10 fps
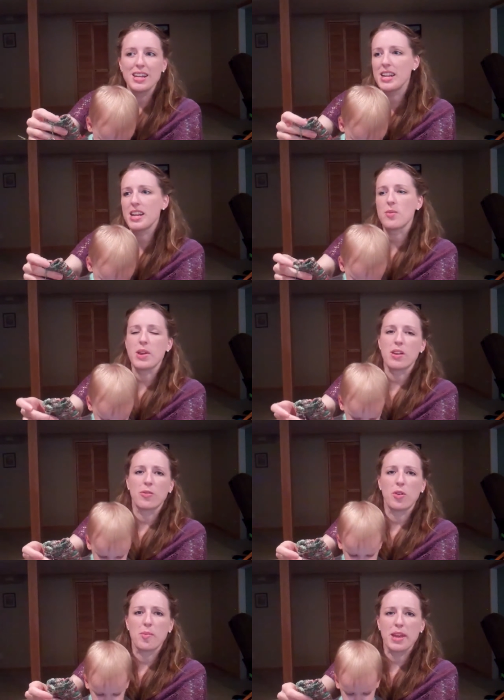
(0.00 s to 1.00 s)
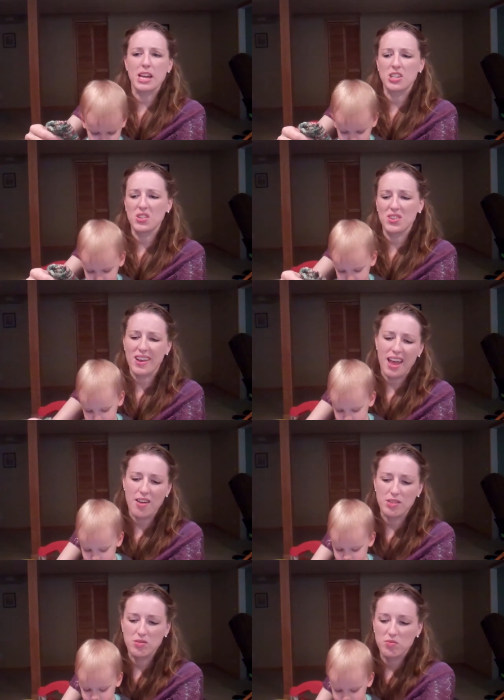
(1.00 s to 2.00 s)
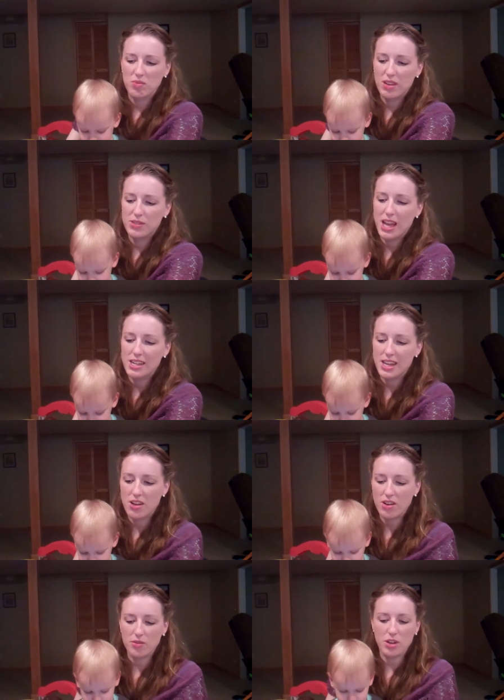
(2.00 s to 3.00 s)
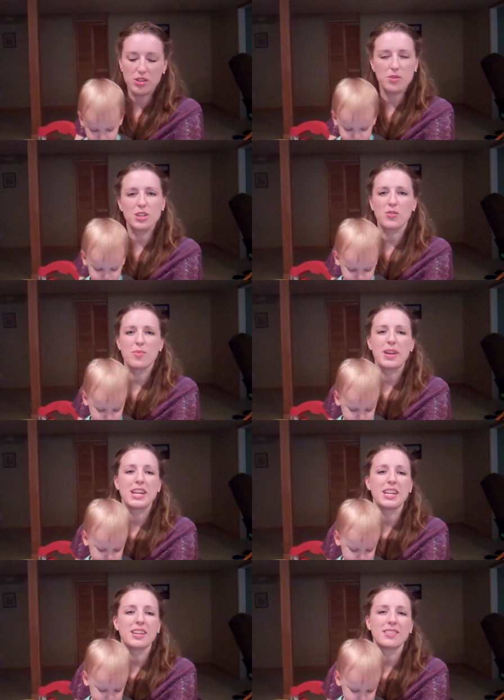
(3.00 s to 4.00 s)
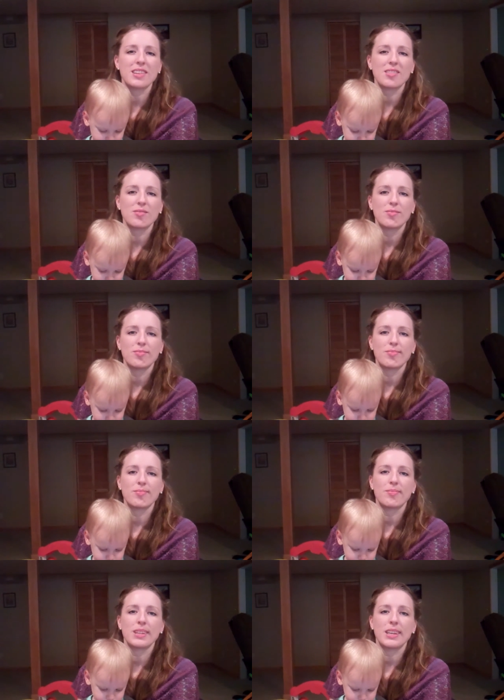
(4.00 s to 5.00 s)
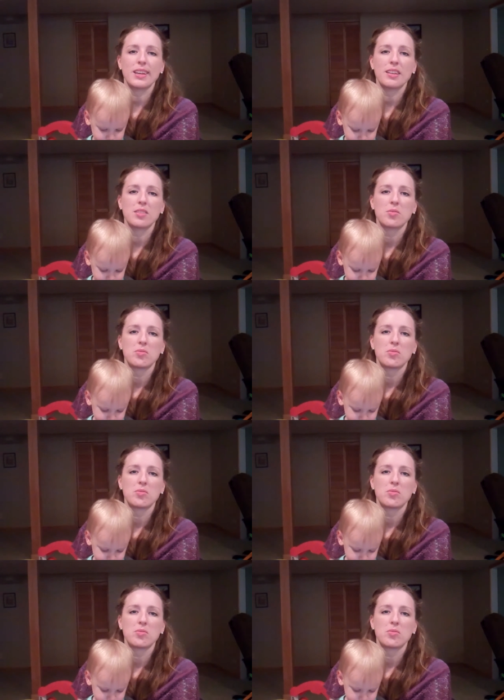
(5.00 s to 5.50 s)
a knitting week for me. I've sat down, I've gone to reach for my knitting, and it's like, meh.